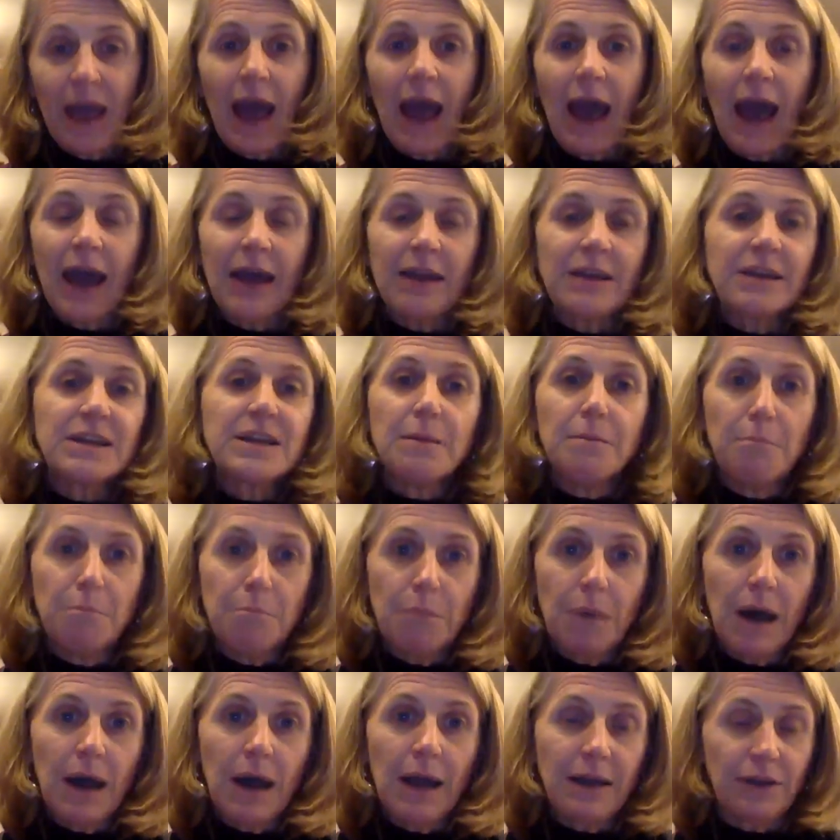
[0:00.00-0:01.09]
and
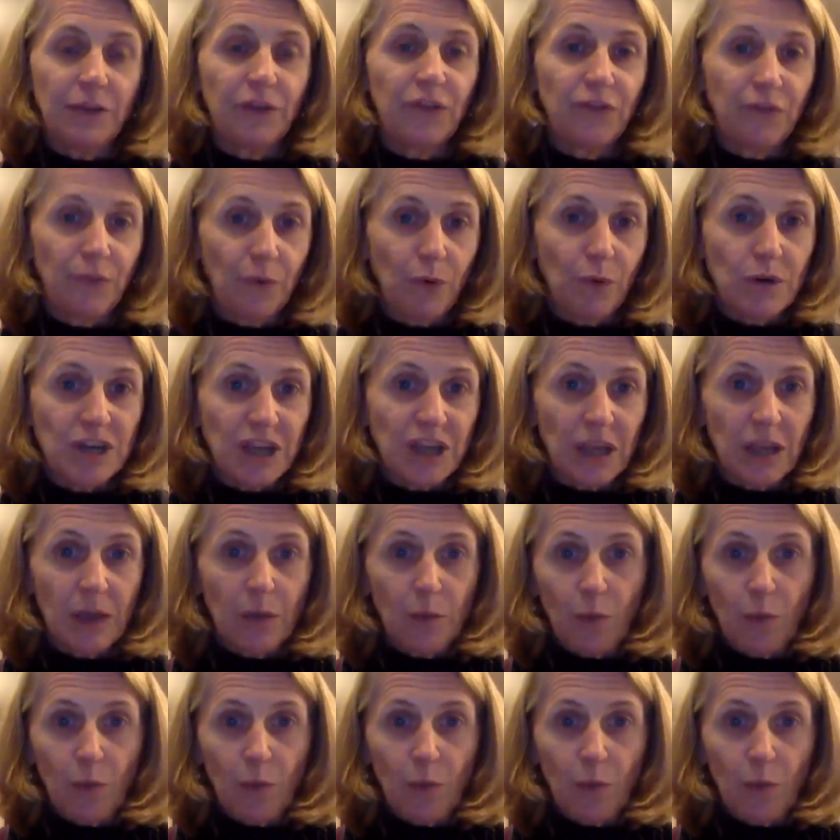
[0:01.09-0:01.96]
minus 40